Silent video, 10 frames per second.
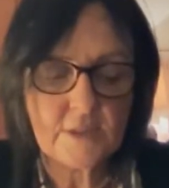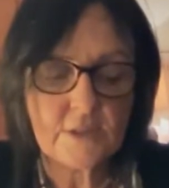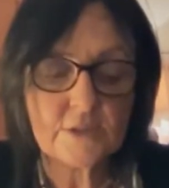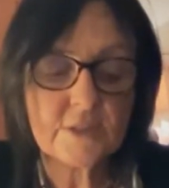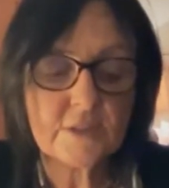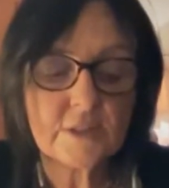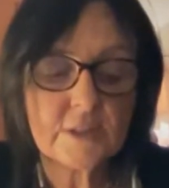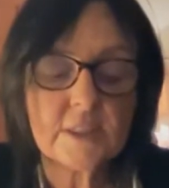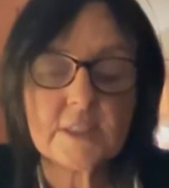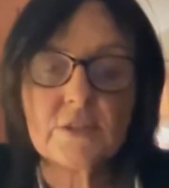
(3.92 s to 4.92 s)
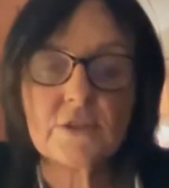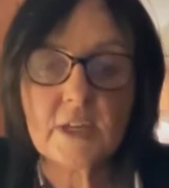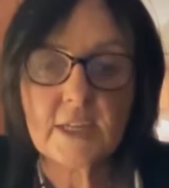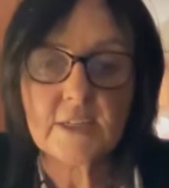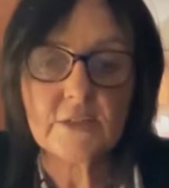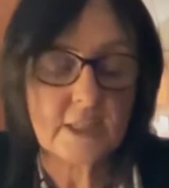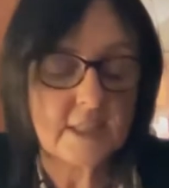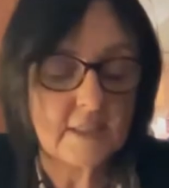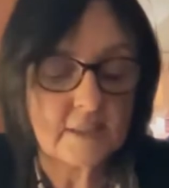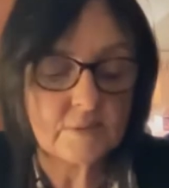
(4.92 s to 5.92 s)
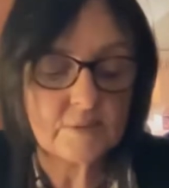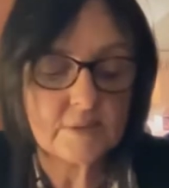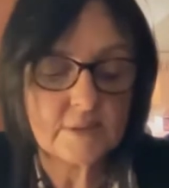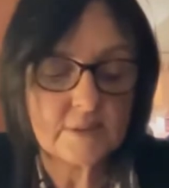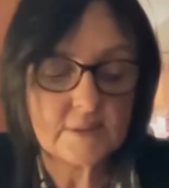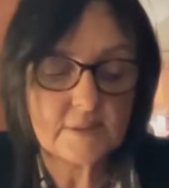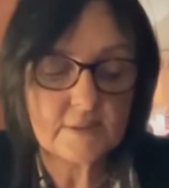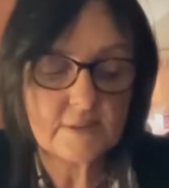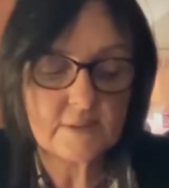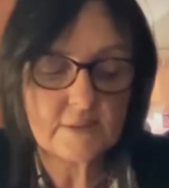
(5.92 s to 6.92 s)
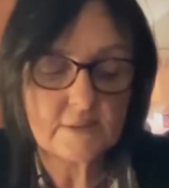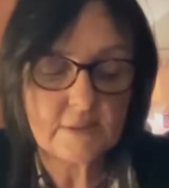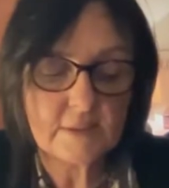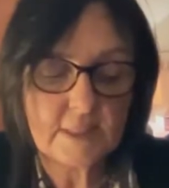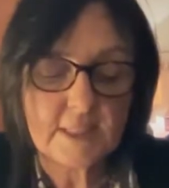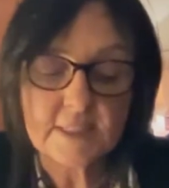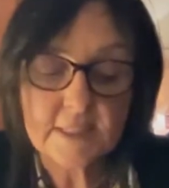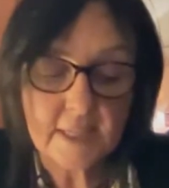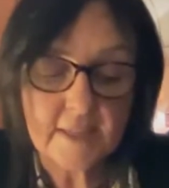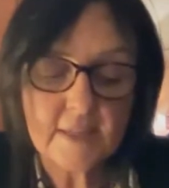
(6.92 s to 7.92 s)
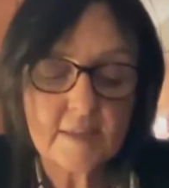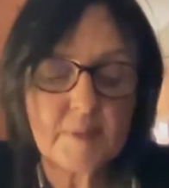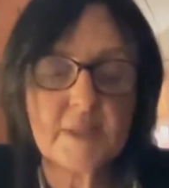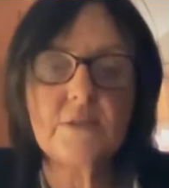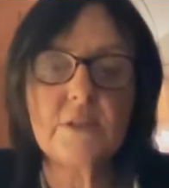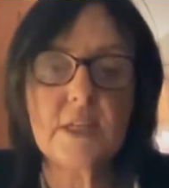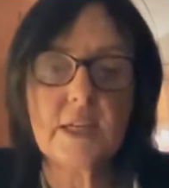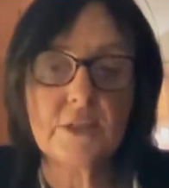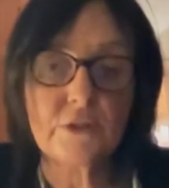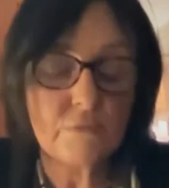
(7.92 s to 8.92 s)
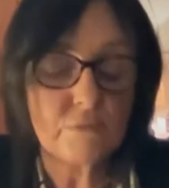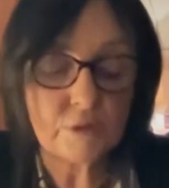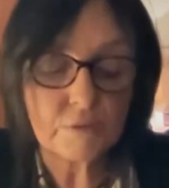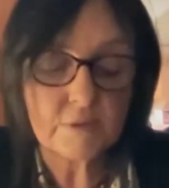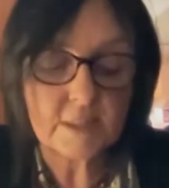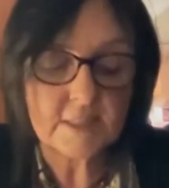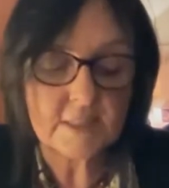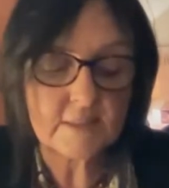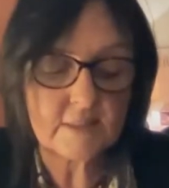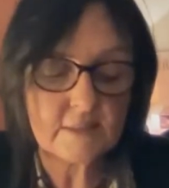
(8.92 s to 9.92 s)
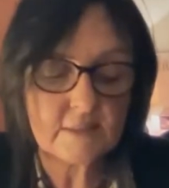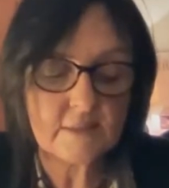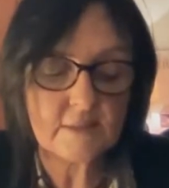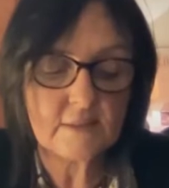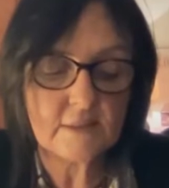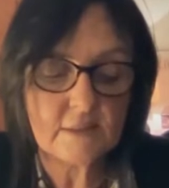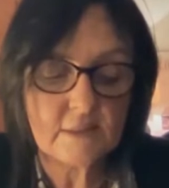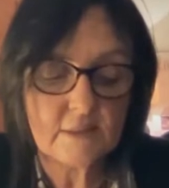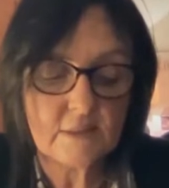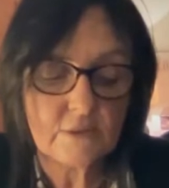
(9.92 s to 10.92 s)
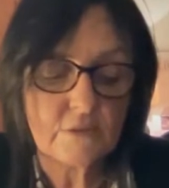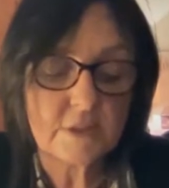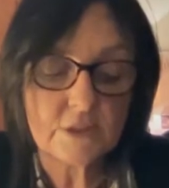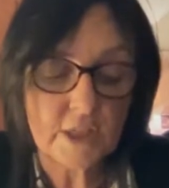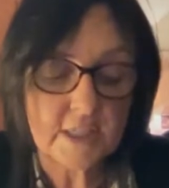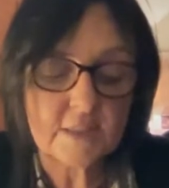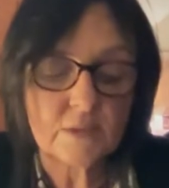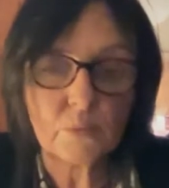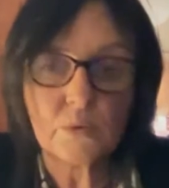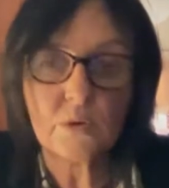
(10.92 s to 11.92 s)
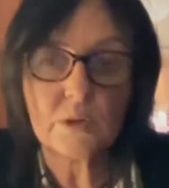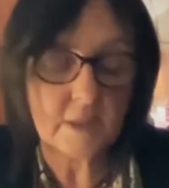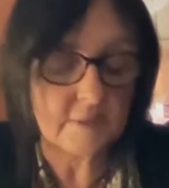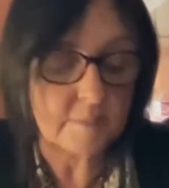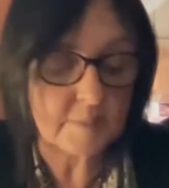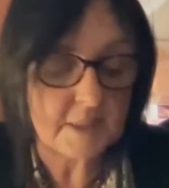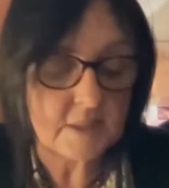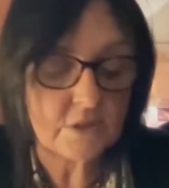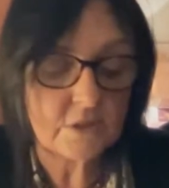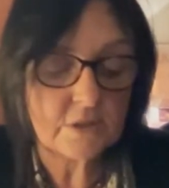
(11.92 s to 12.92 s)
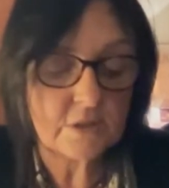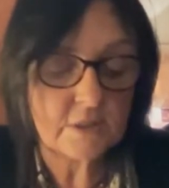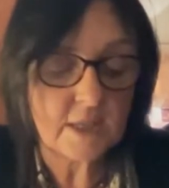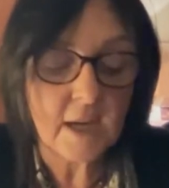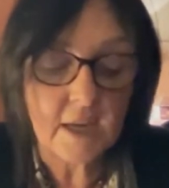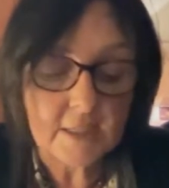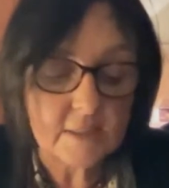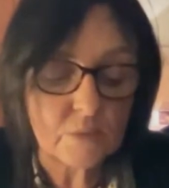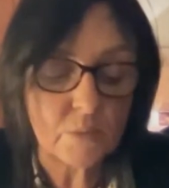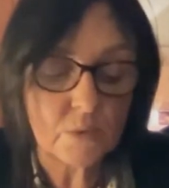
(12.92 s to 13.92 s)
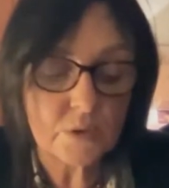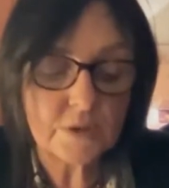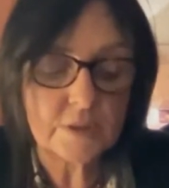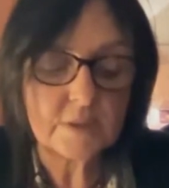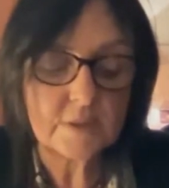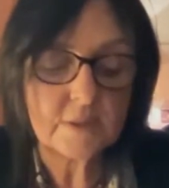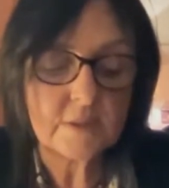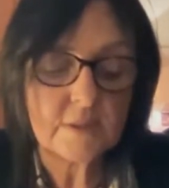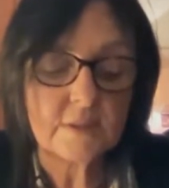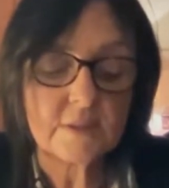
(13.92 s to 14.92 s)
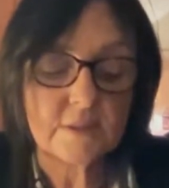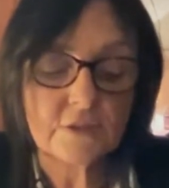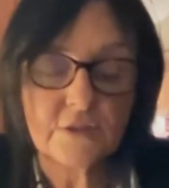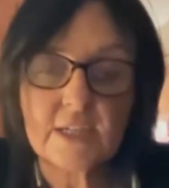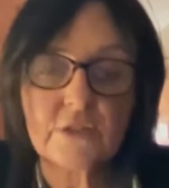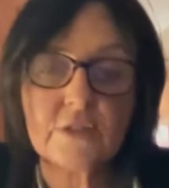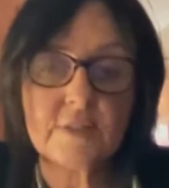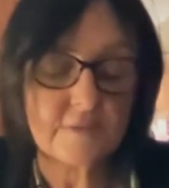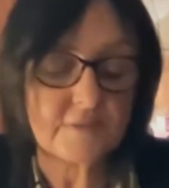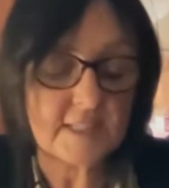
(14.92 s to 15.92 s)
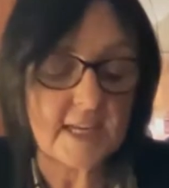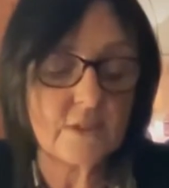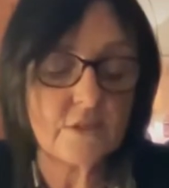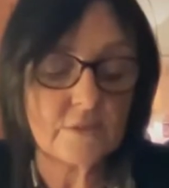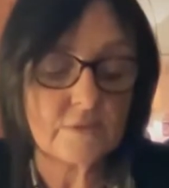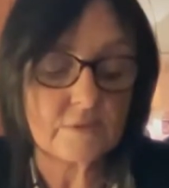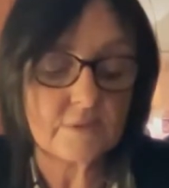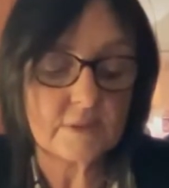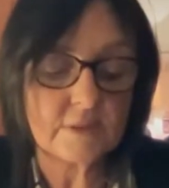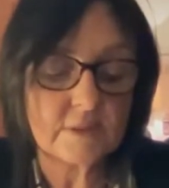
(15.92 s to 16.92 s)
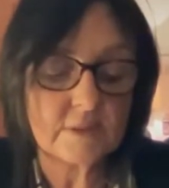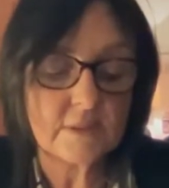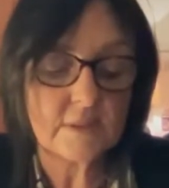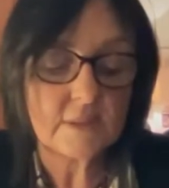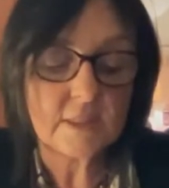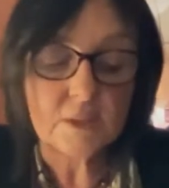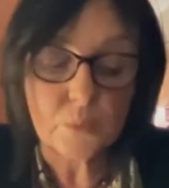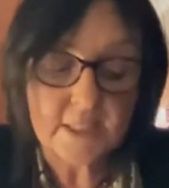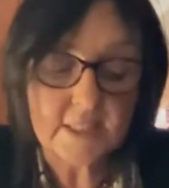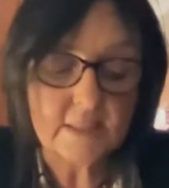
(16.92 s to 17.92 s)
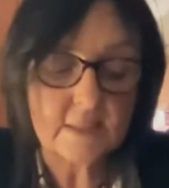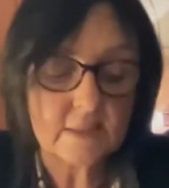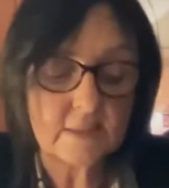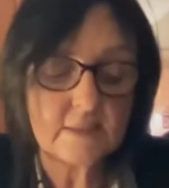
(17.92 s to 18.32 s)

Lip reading: Your son is trying to kill you. He's thinking about it and you know this. You suggest a walk on the beach, idle water, the distractions of sand dunes and wind,